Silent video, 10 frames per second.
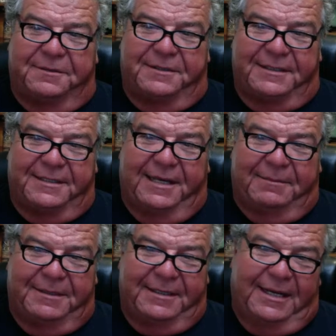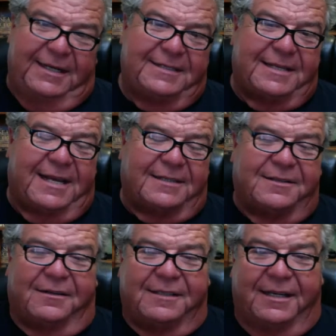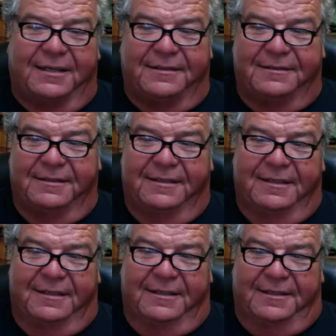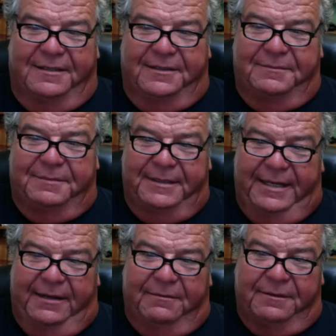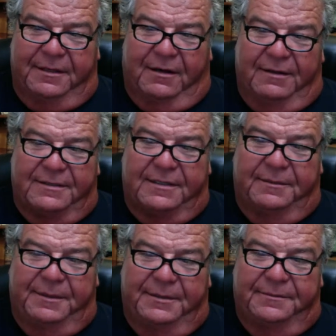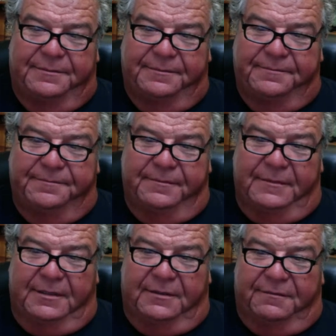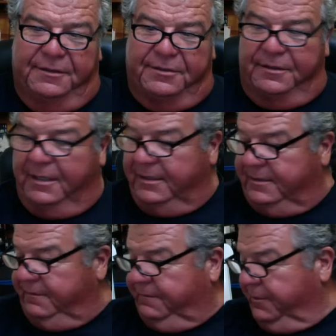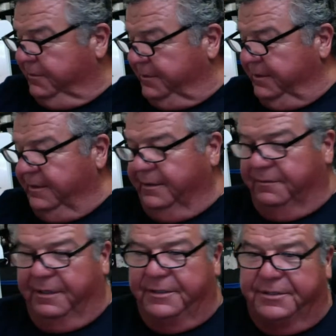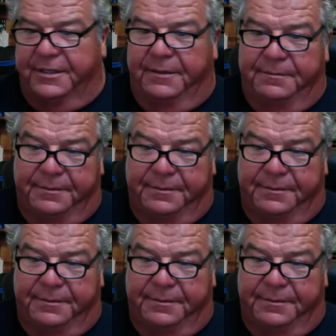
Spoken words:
were just kept in gunny sacks all day. But now with the RSW, those fish are nice and frozen and in great shape.